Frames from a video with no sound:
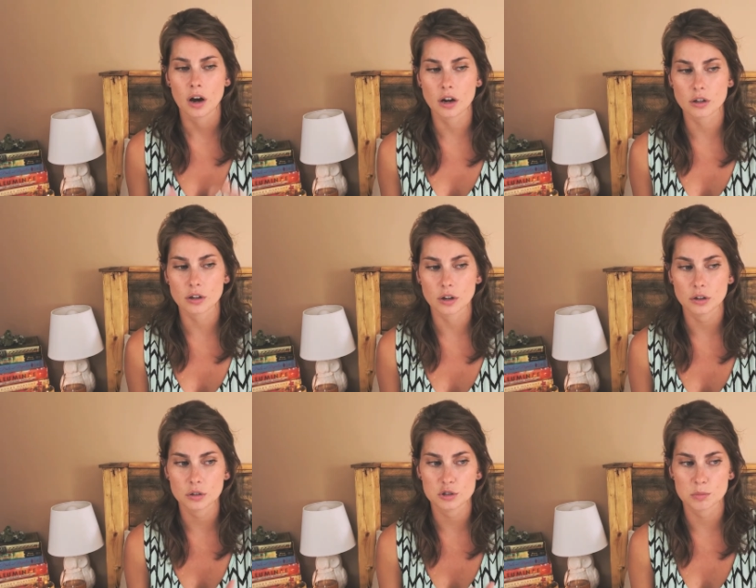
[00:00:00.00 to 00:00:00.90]
a
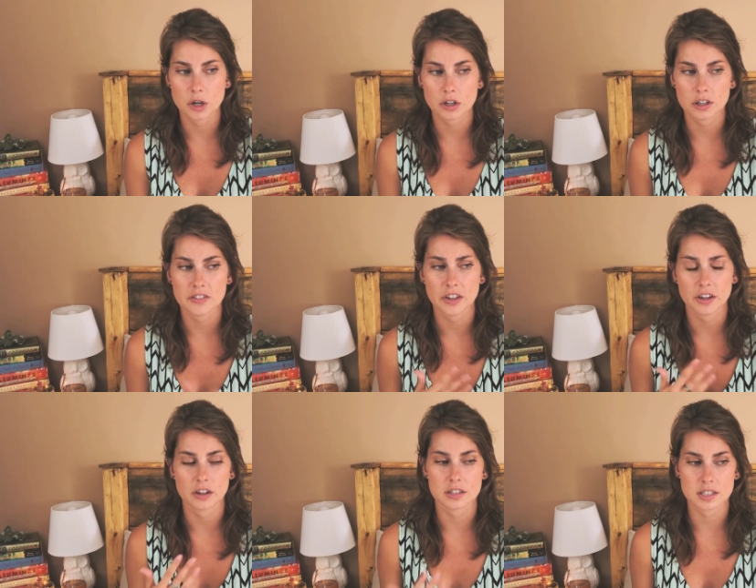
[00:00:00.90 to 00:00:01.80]
girl who's murdered and then
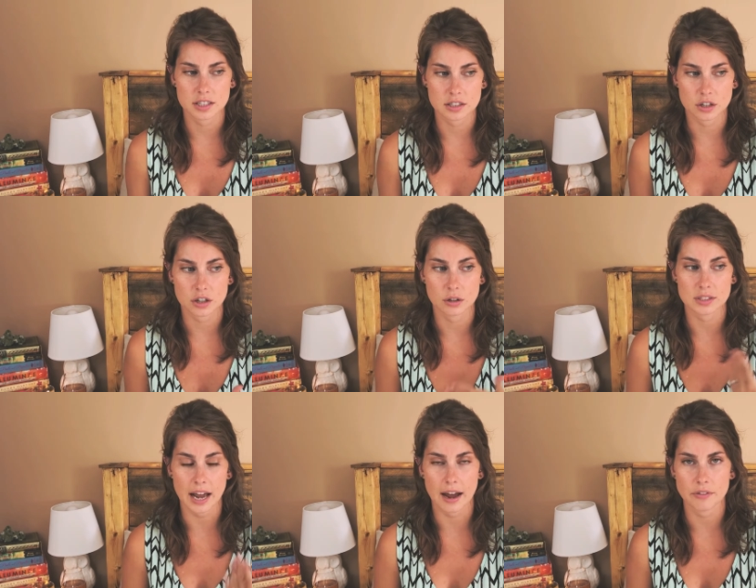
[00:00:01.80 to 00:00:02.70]
her sister
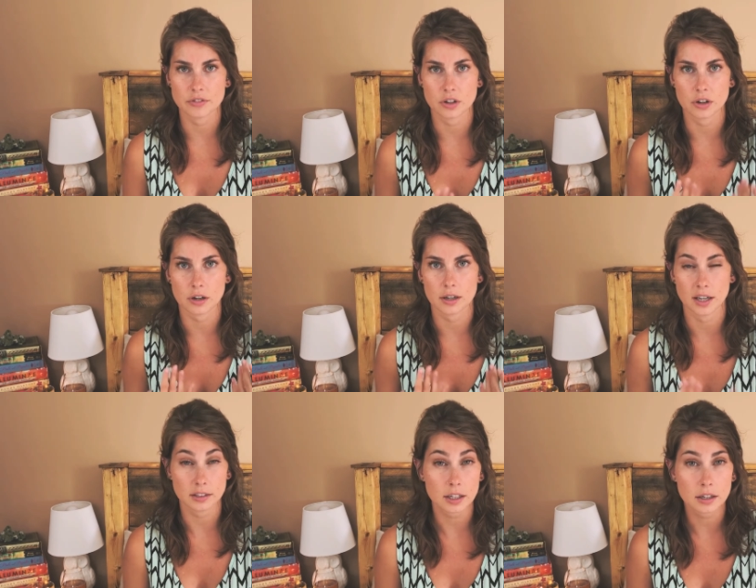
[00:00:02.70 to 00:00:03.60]
goes after her
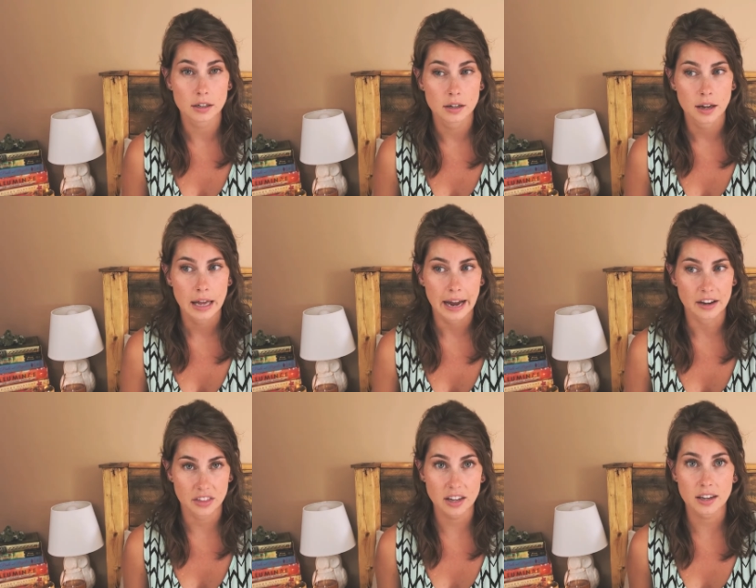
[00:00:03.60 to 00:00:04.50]
killer,
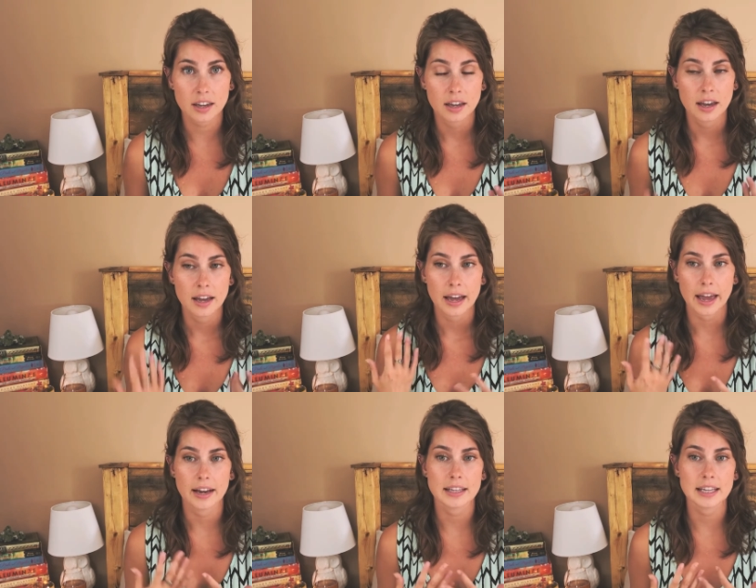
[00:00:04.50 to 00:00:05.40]
I think.
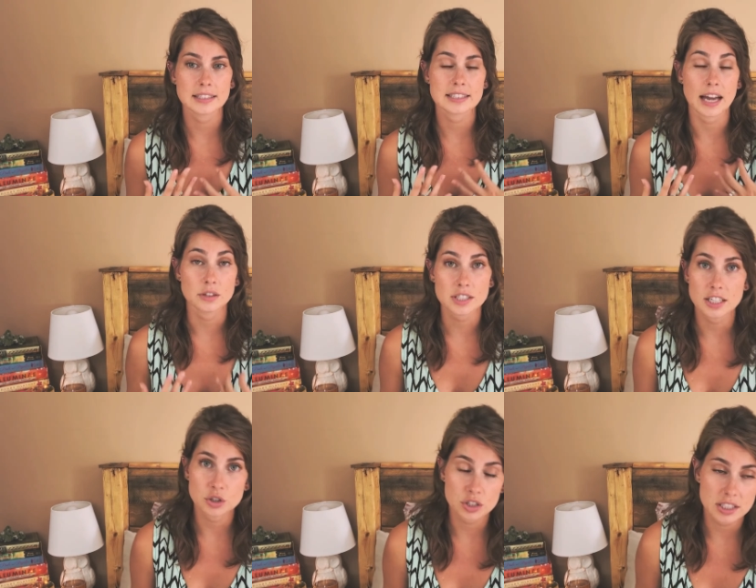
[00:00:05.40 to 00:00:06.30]
And it sounds
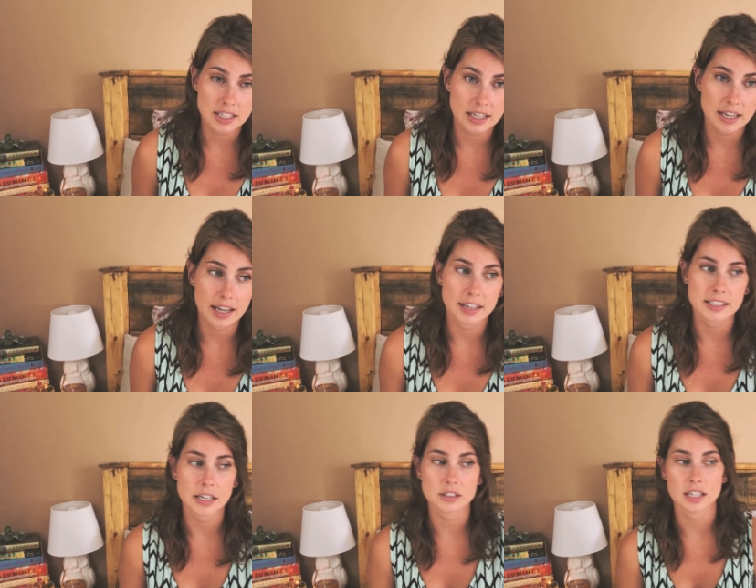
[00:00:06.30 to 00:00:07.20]
interesting, and
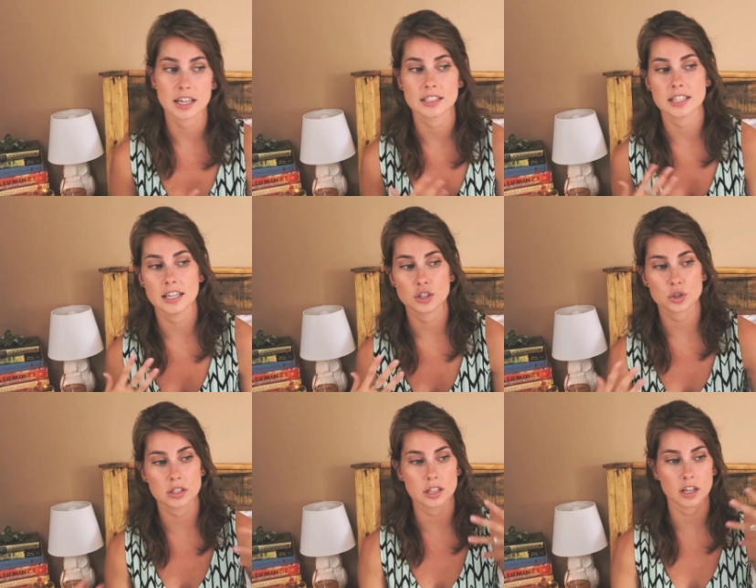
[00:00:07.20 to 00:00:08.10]
it sounds like it's
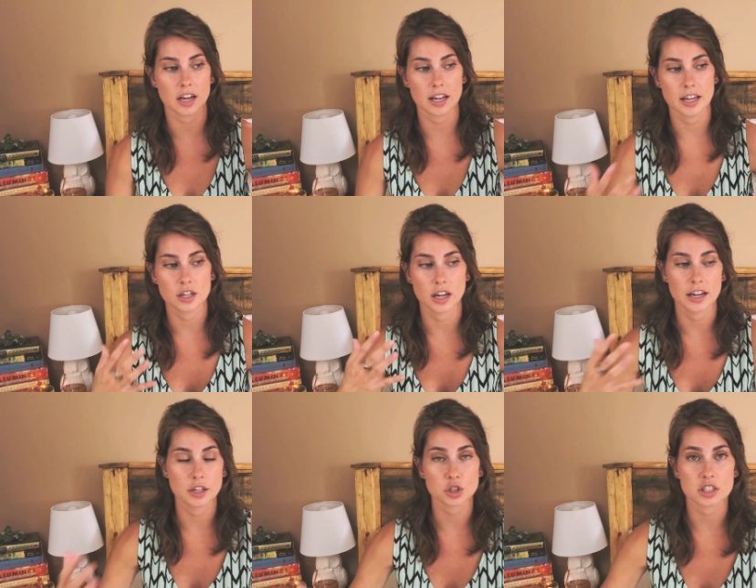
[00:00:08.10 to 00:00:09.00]

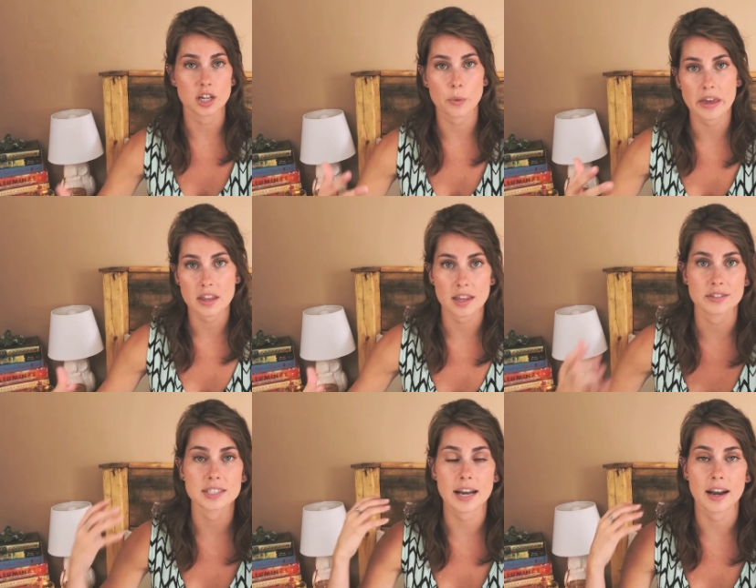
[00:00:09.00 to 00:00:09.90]
an interesting way that
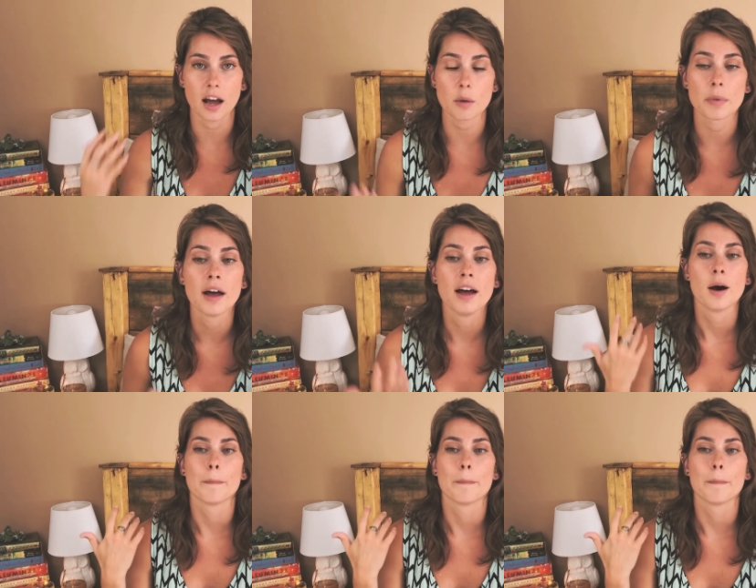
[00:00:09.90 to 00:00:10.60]
they've set it up.